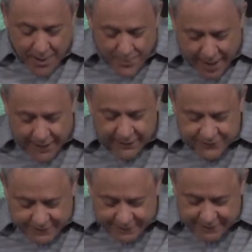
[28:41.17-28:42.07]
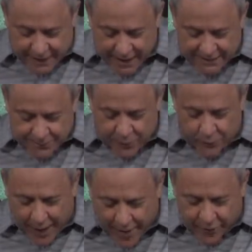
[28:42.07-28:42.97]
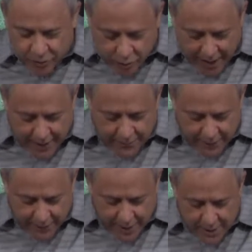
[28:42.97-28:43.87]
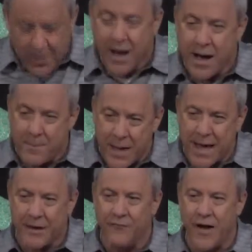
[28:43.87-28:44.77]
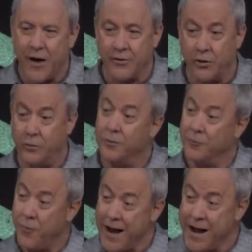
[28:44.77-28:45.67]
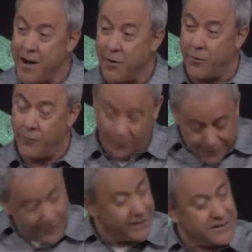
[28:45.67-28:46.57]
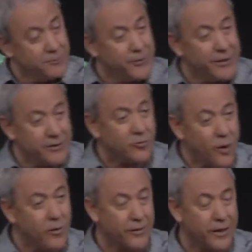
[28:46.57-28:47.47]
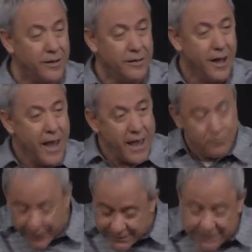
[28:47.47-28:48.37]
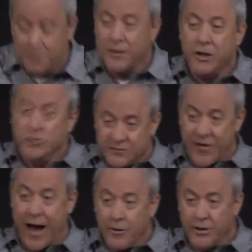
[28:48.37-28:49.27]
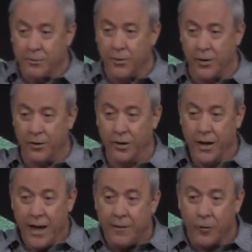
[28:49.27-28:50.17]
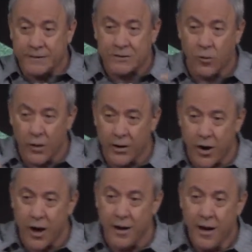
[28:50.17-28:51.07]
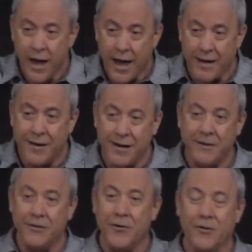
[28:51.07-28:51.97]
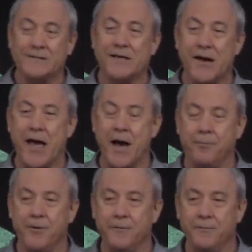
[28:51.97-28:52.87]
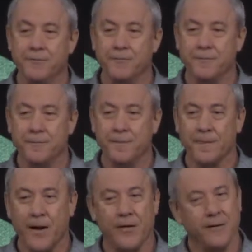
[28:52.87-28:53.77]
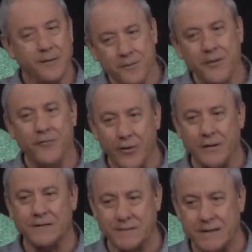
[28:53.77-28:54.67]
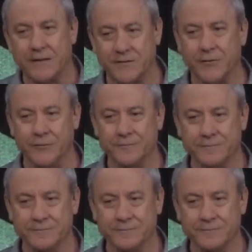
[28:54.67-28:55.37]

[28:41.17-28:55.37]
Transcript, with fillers: a man of success, but rather try to become a man of value. Wow. Well, that's a pretty good quote, huh? Hey, be somebody who's valuable and what's going on. And then you know what's going to happen? You're going to be very successful